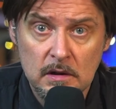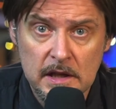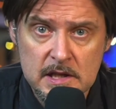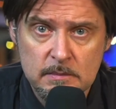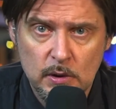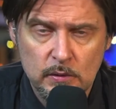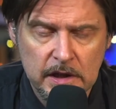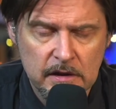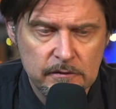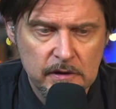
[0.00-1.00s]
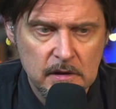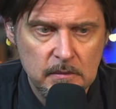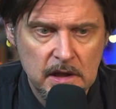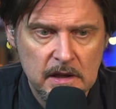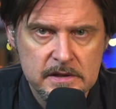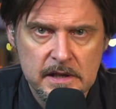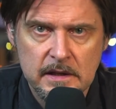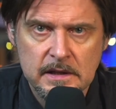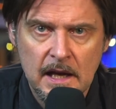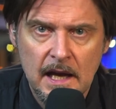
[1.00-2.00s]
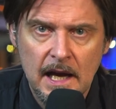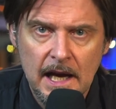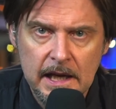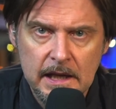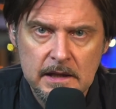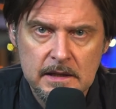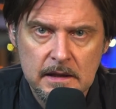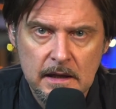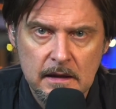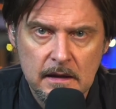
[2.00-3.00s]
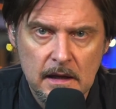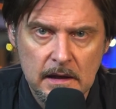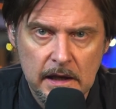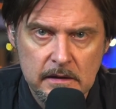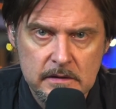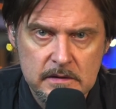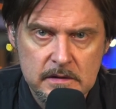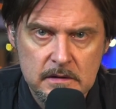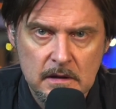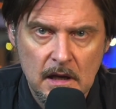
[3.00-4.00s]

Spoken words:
exploding in front of me. He said, hide in the lens.